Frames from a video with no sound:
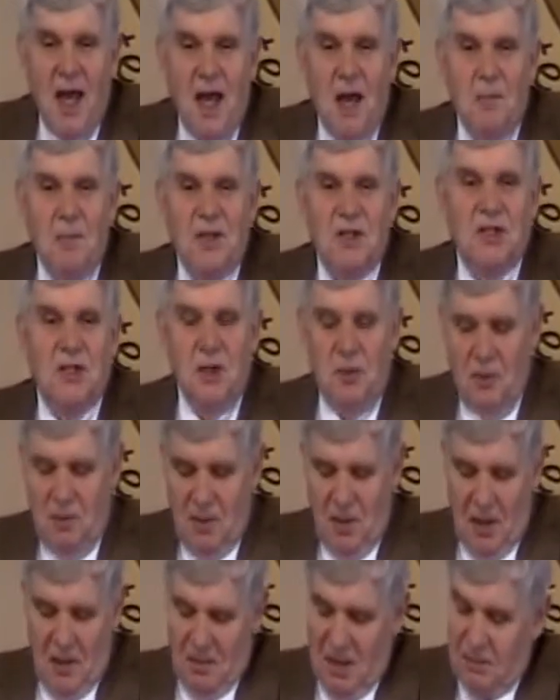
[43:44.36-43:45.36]
And by uh,
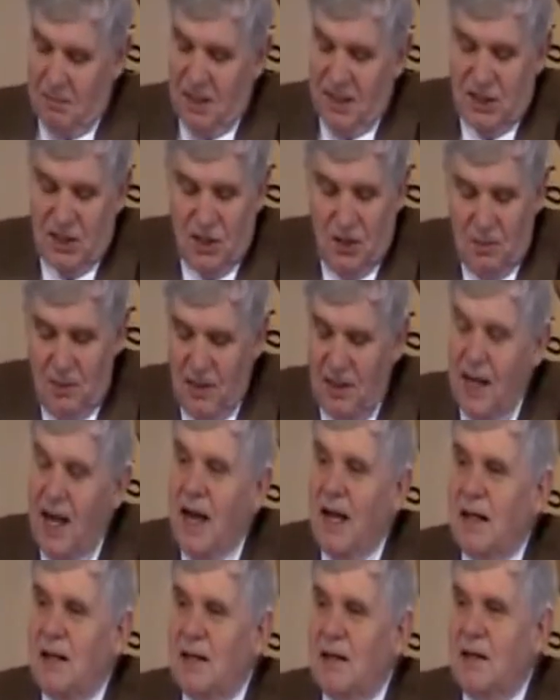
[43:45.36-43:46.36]
assuming, by assuming
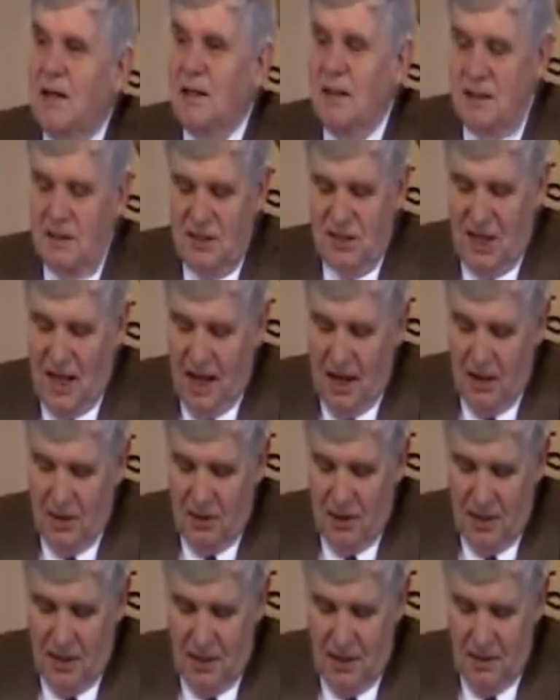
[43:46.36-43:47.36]
that, then
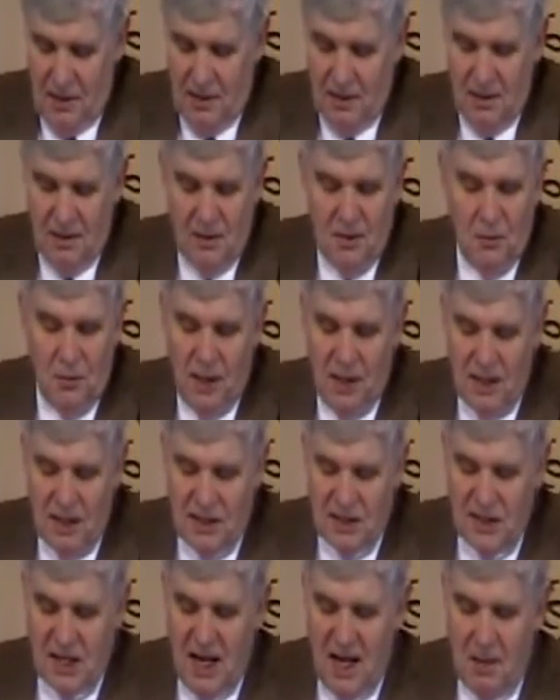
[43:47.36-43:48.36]
Saturday, the weekly
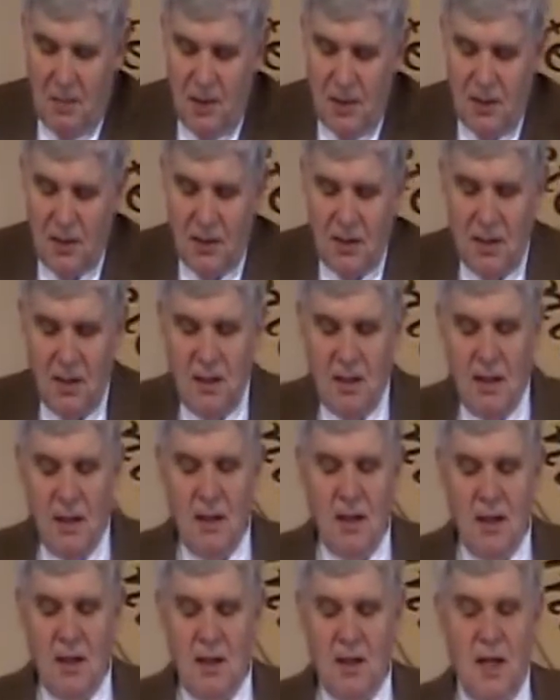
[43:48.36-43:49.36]
Sabbath,
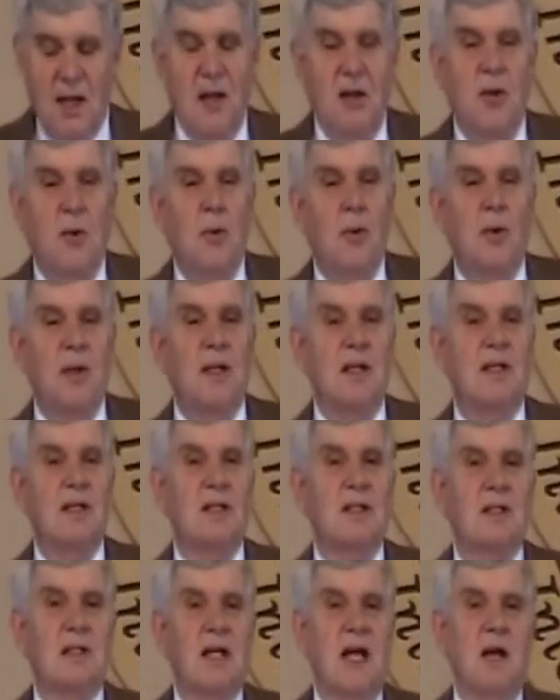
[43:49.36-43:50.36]
they ignored this
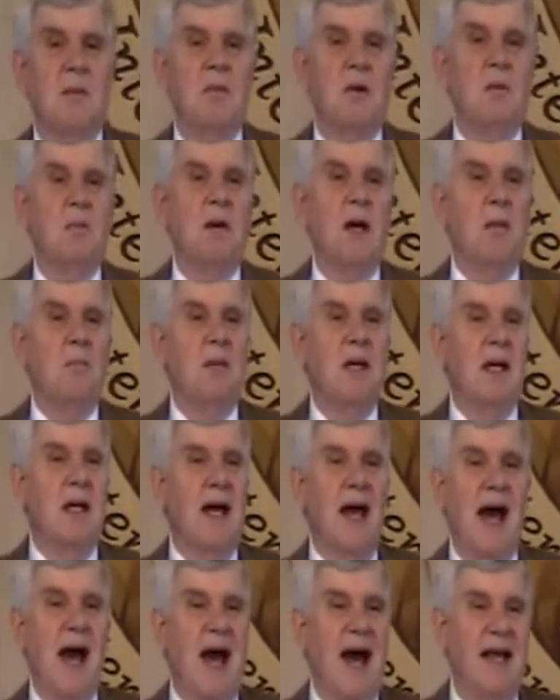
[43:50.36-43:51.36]
statement about being
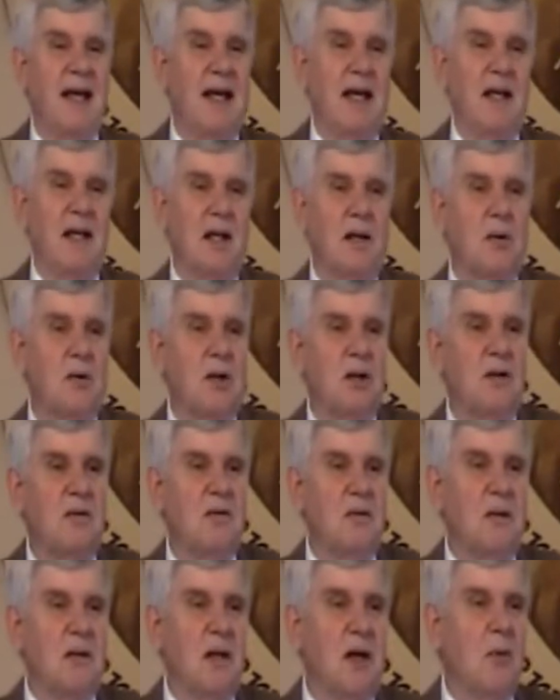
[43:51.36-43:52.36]
a high day. They don't
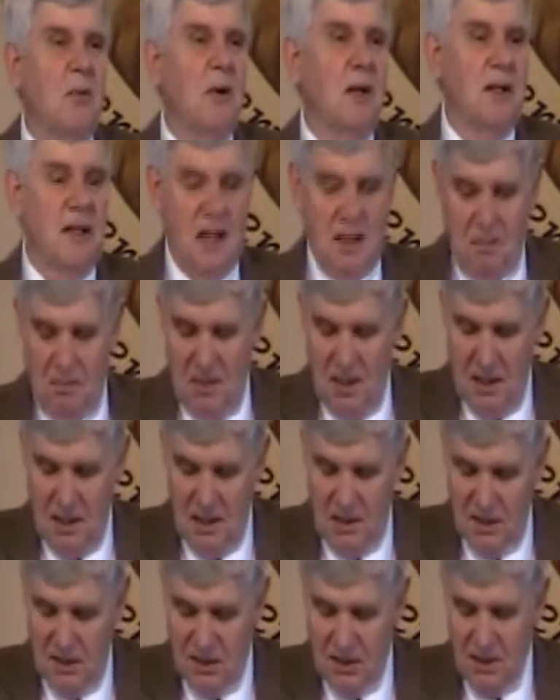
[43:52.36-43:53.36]
even know what that
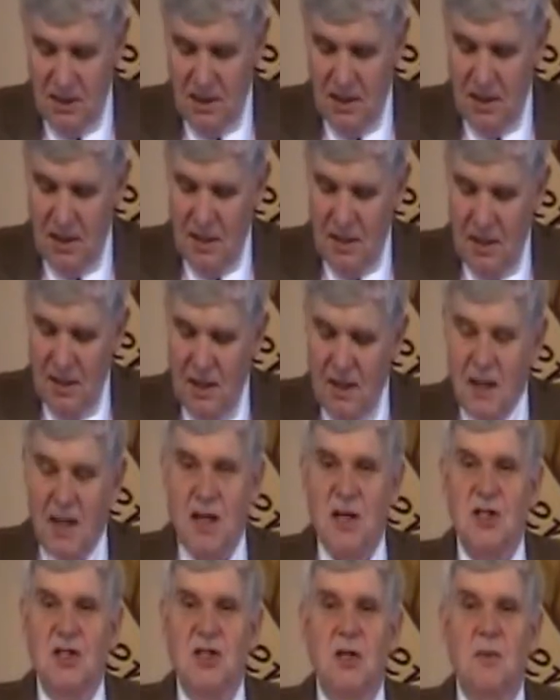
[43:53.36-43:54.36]
means.
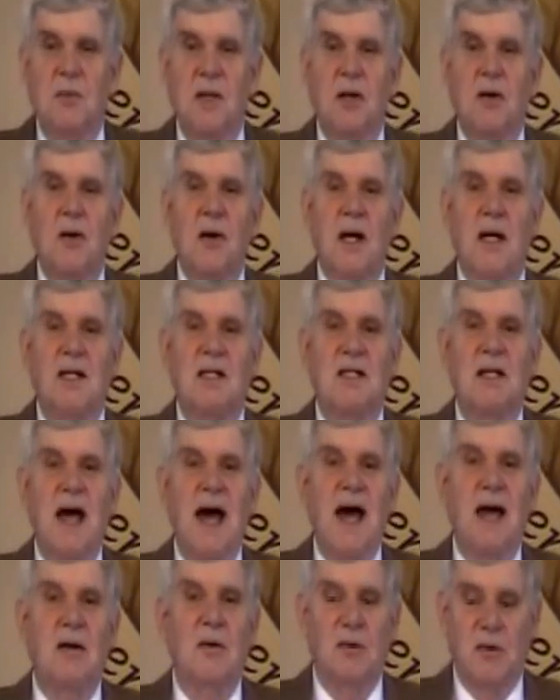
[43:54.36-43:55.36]
They assumed that Christ
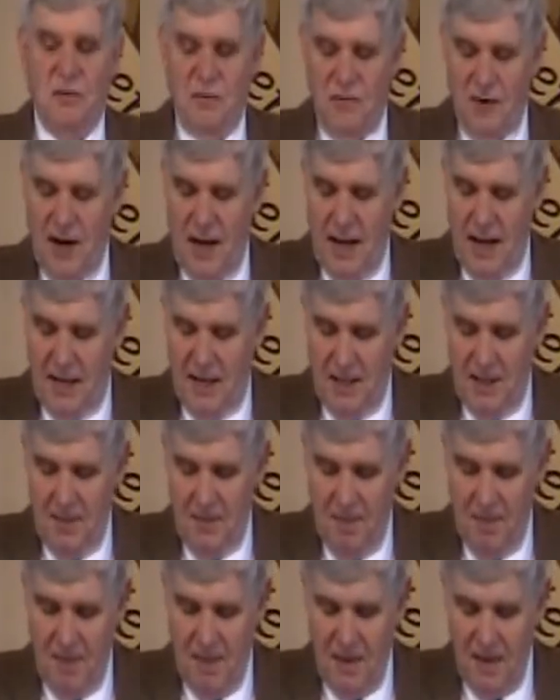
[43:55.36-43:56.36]
died on a Friday.